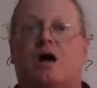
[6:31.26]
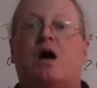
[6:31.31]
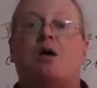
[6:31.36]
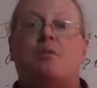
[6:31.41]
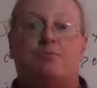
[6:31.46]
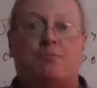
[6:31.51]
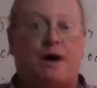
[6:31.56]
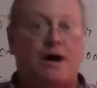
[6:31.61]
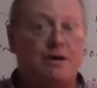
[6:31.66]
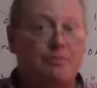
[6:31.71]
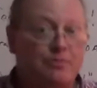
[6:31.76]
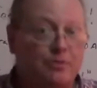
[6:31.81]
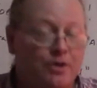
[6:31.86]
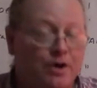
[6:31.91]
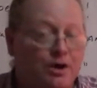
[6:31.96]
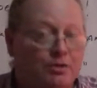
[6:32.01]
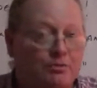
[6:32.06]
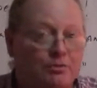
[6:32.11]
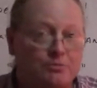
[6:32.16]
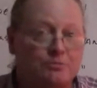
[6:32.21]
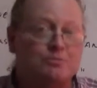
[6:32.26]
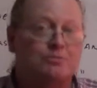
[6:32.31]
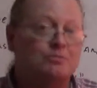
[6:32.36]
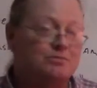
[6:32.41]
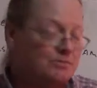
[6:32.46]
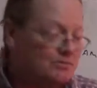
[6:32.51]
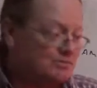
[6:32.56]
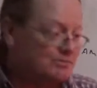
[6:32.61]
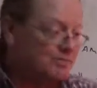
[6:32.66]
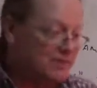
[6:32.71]
My problem,
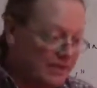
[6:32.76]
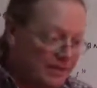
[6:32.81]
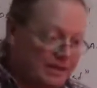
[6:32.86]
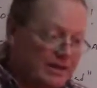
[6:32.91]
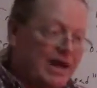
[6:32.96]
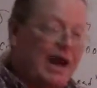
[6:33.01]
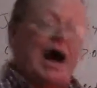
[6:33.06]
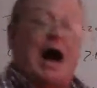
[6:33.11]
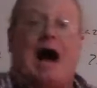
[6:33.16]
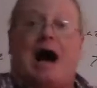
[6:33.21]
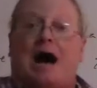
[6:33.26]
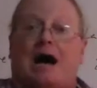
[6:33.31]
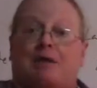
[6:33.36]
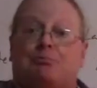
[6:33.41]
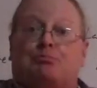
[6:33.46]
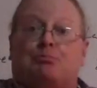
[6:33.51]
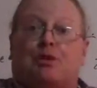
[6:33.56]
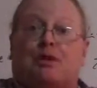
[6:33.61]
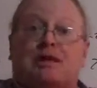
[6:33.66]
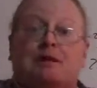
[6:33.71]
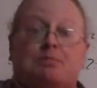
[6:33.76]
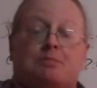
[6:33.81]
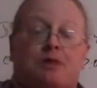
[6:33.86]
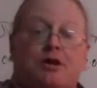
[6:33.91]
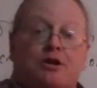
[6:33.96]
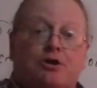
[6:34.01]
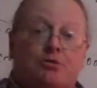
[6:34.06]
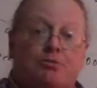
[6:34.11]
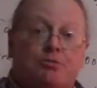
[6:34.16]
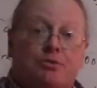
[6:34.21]
I blame the
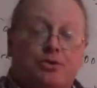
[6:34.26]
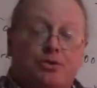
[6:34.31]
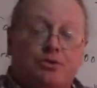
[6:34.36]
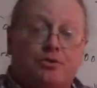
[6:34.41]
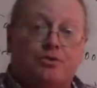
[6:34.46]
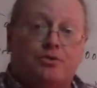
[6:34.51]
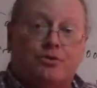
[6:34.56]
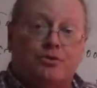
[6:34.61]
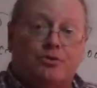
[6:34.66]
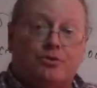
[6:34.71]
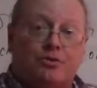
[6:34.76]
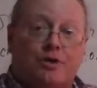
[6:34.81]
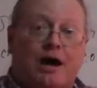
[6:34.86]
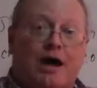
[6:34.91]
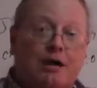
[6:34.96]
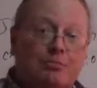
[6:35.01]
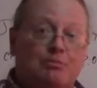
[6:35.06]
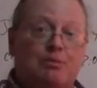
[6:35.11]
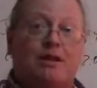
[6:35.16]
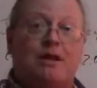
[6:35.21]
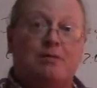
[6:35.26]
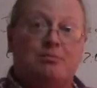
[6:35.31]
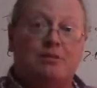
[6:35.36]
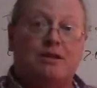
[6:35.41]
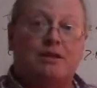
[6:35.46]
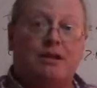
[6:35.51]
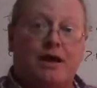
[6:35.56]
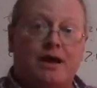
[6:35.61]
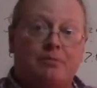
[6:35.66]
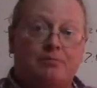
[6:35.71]
computer. I blame the
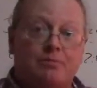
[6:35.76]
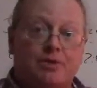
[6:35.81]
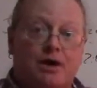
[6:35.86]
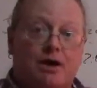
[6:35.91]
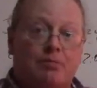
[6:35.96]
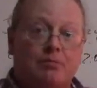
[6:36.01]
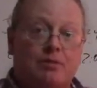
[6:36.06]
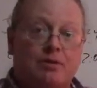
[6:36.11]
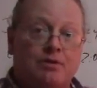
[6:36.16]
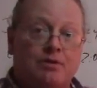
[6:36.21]
laptop.